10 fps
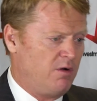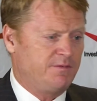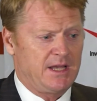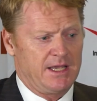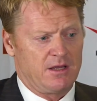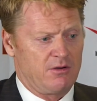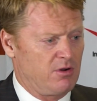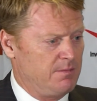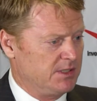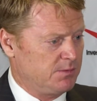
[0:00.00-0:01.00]
offtake
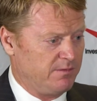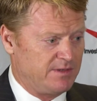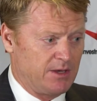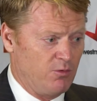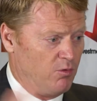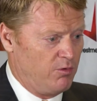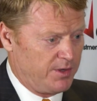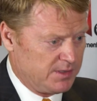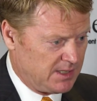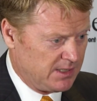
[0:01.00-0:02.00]
agreements, we've done all
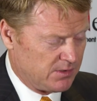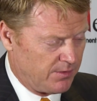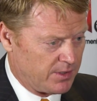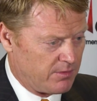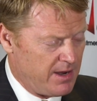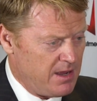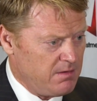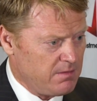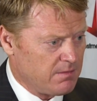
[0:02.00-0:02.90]
those things on the ground.